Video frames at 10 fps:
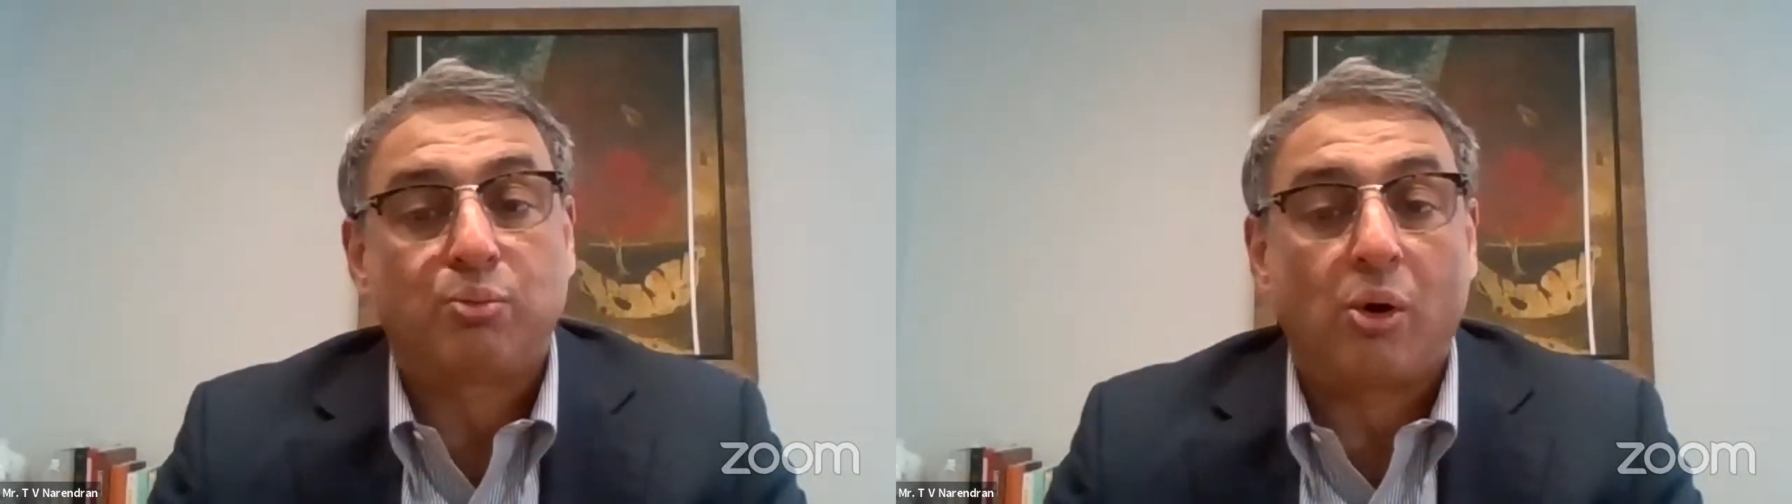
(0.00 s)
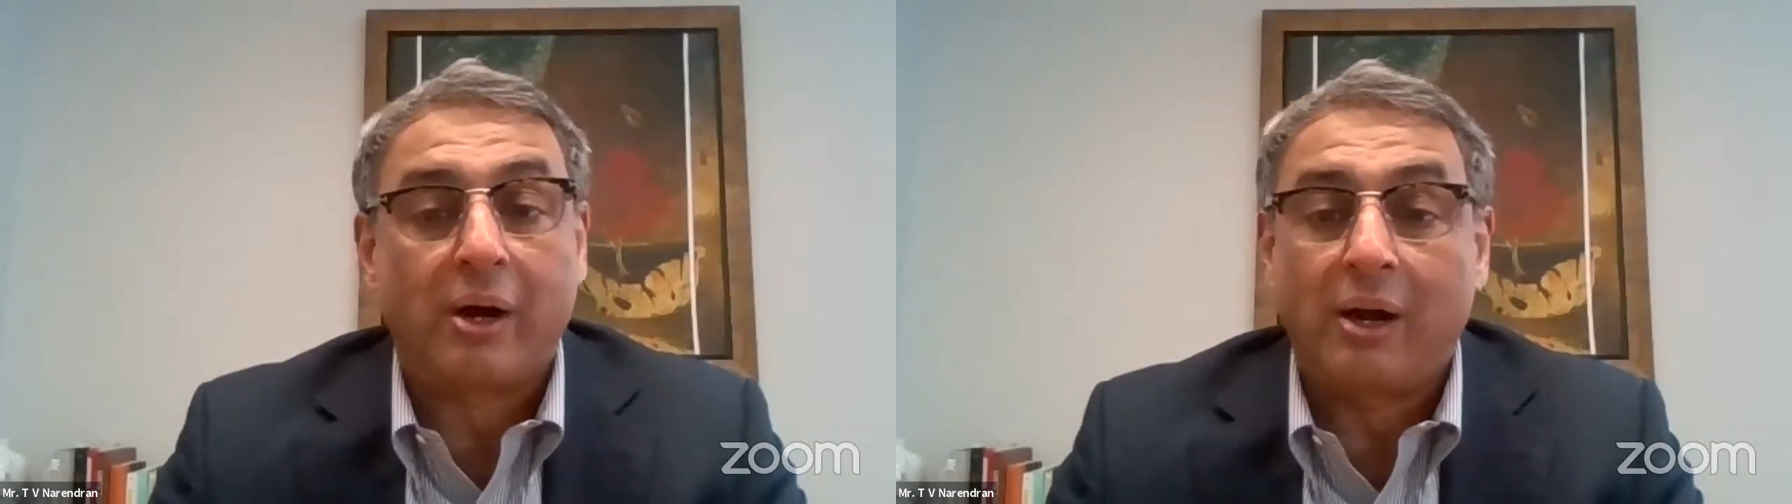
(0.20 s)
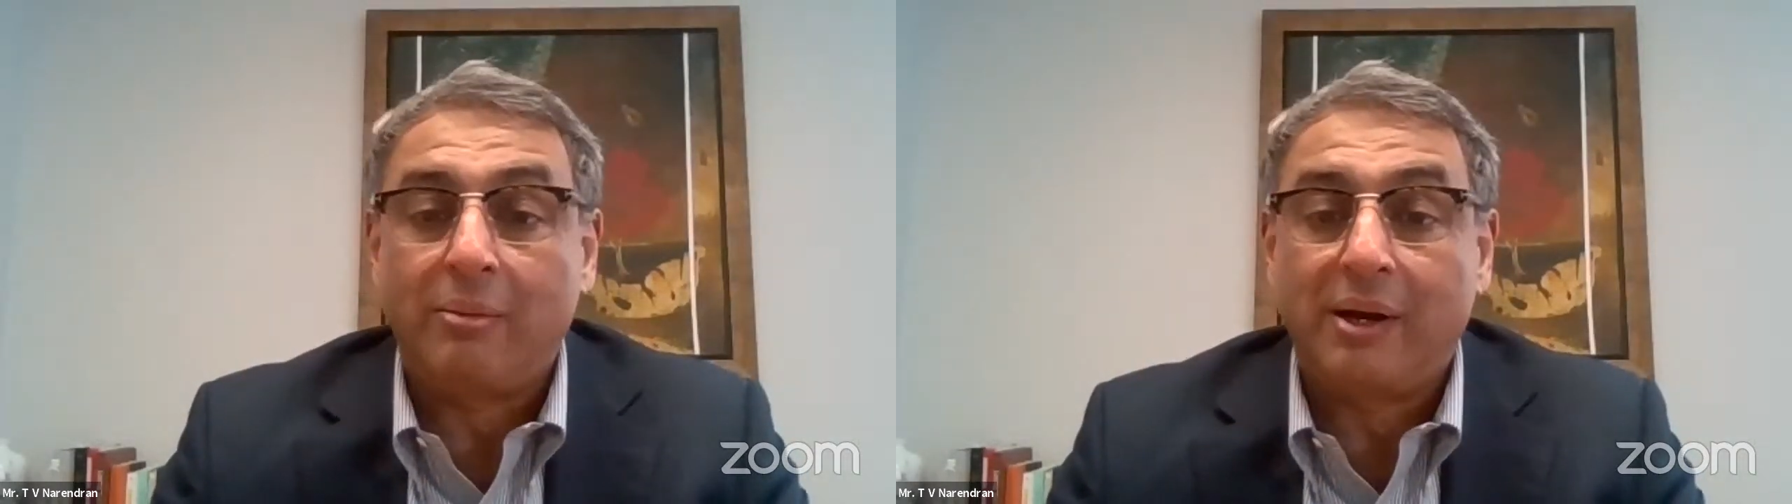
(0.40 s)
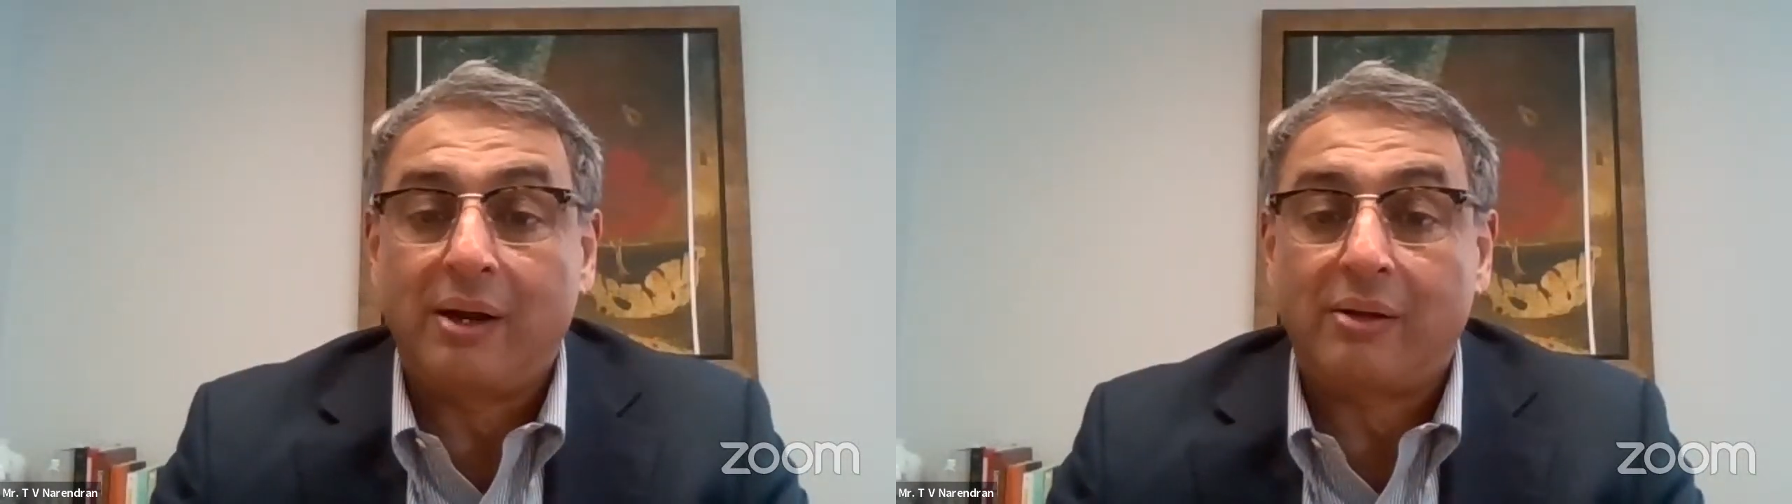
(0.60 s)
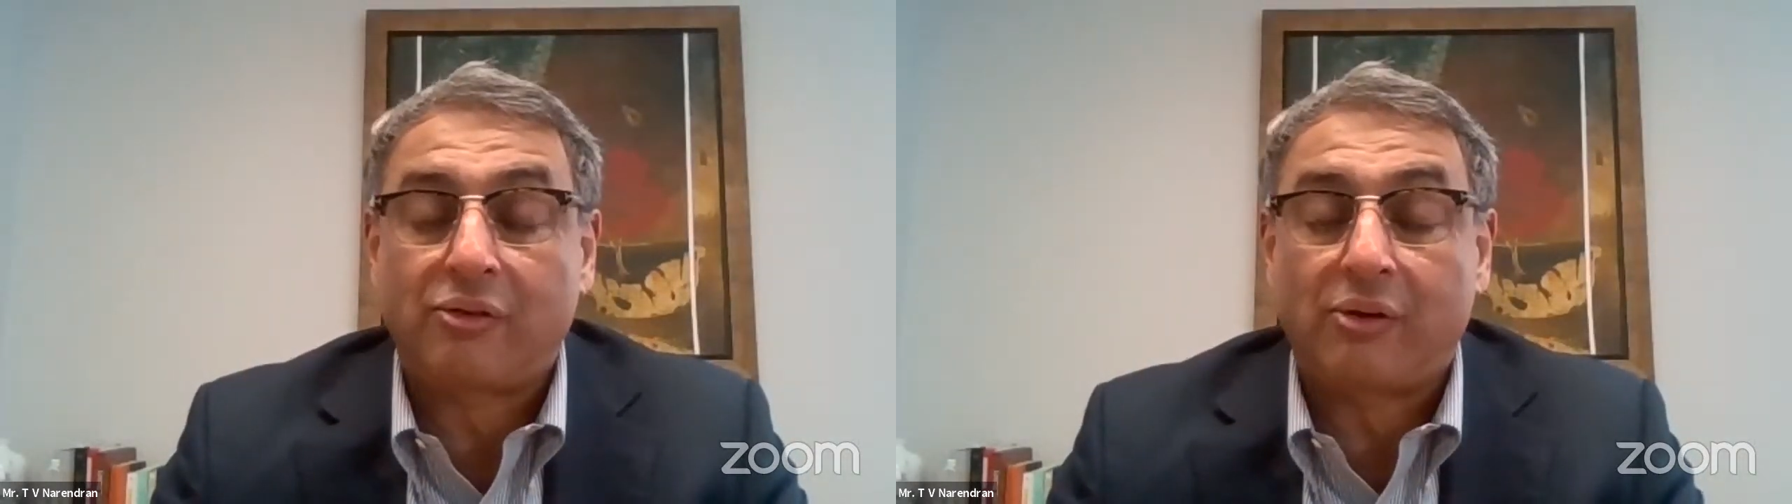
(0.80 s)
poor and
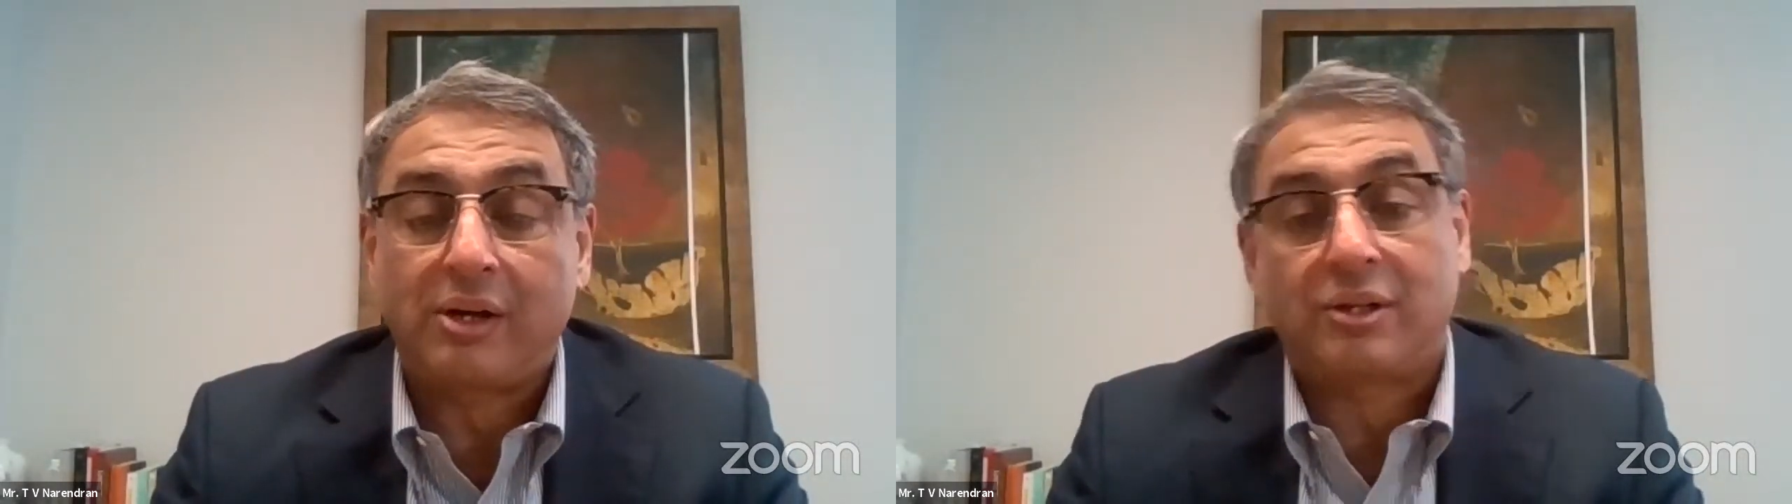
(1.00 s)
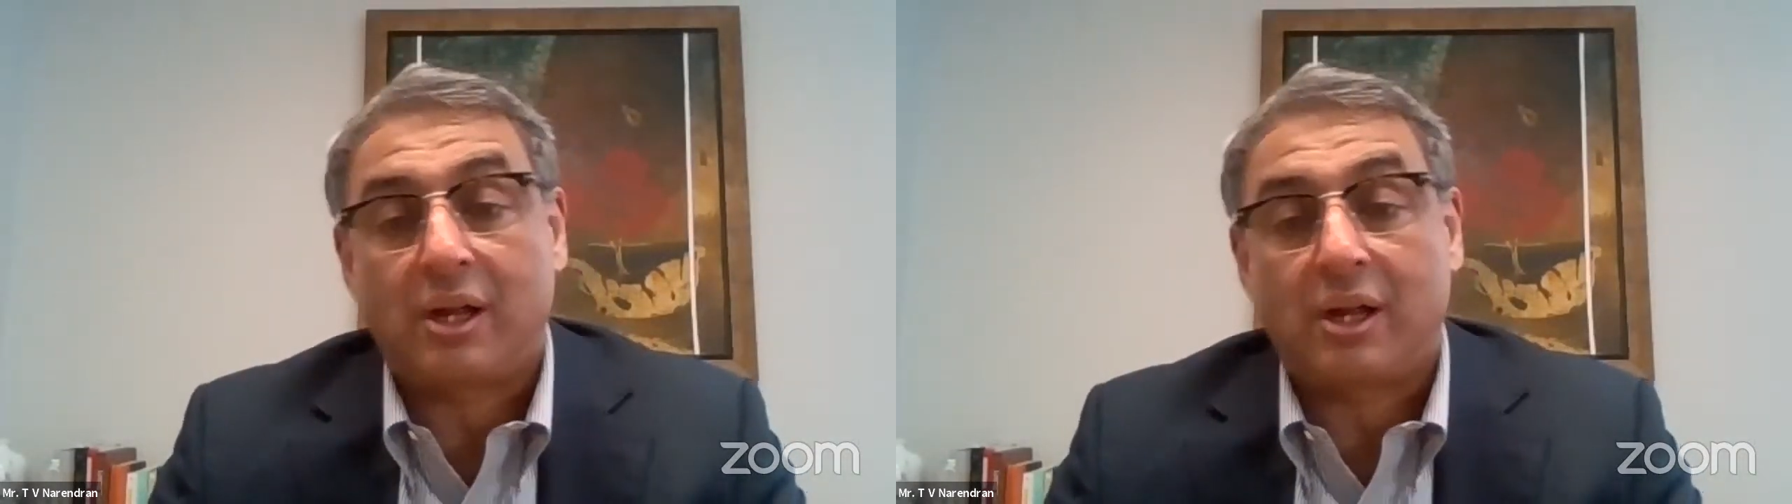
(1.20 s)
urban is rich.